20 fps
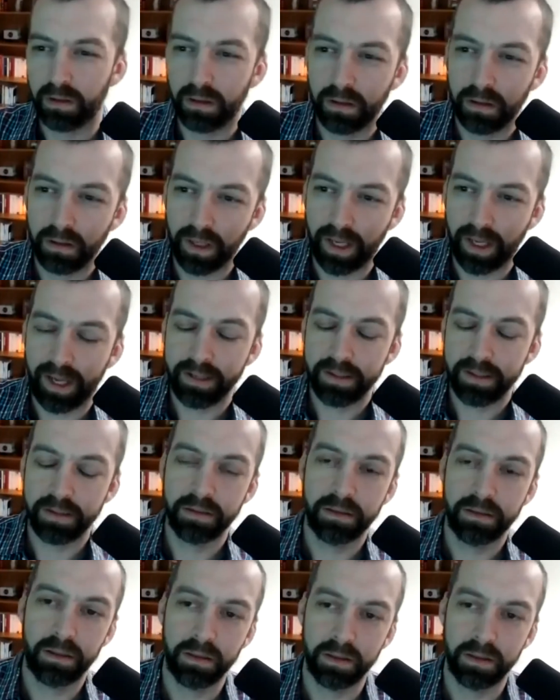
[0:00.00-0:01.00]
has to
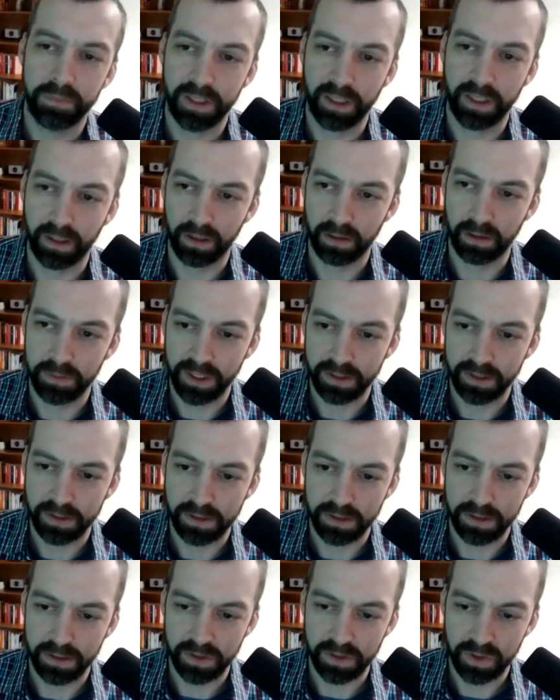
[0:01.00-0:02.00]
start at the beginning. I'm going to answer
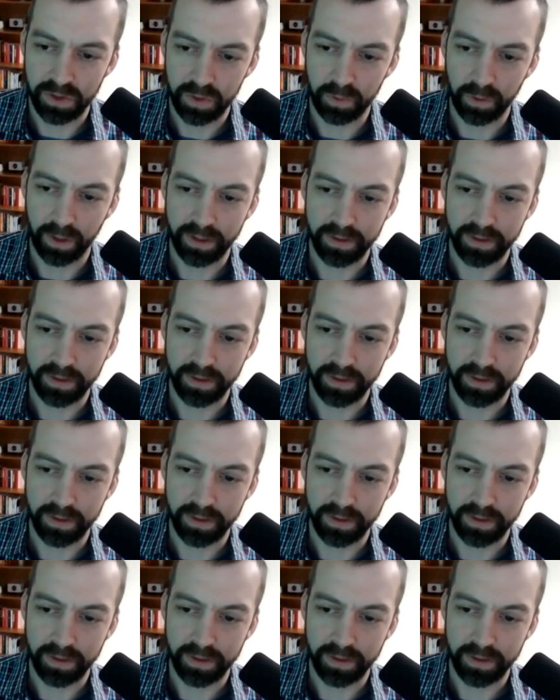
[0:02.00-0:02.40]
this in two ways.